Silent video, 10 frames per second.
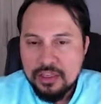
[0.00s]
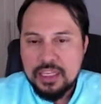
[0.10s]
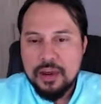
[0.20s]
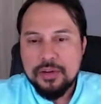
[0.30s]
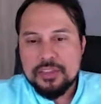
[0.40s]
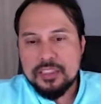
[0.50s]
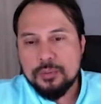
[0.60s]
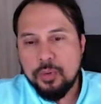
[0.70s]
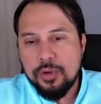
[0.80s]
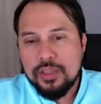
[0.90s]
Carrington
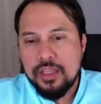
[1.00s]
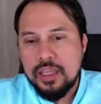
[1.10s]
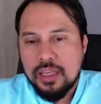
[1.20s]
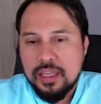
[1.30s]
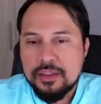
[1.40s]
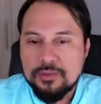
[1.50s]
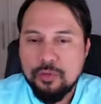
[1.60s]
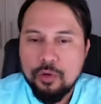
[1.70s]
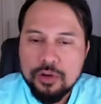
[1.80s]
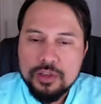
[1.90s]
Point in
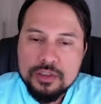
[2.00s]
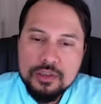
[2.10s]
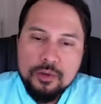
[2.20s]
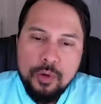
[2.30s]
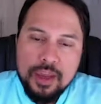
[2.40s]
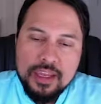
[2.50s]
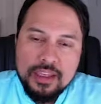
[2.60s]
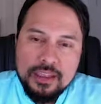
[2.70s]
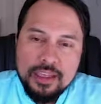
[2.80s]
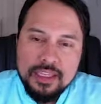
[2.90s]
Fort Wayne,
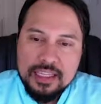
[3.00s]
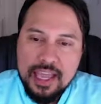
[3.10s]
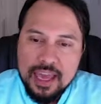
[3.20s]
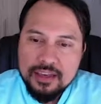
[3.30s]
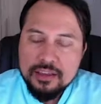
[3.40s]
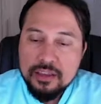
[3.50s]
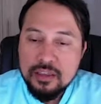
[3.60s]
Indiana.